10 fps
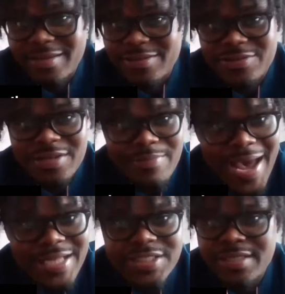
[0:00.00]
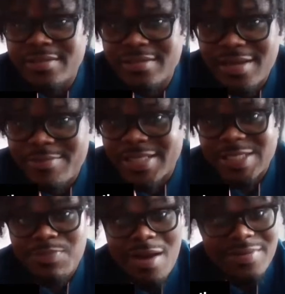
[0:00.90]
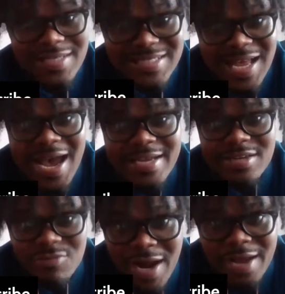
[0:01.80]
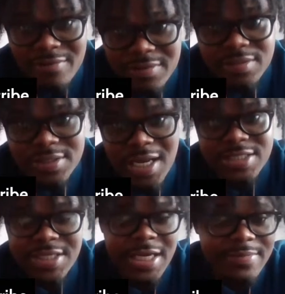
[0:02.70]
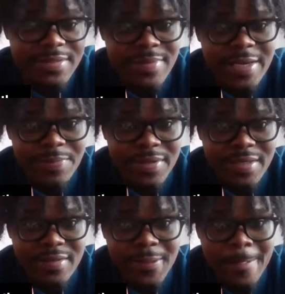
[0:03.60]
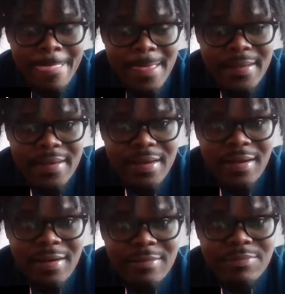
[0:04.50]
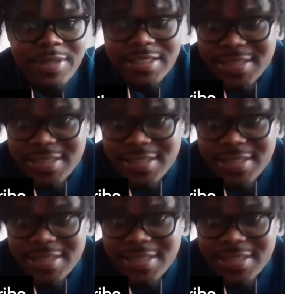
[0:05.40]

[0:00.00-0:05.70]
you can imagine, I mean, that's probably designed around Josh Jacobs, in my opinion. But they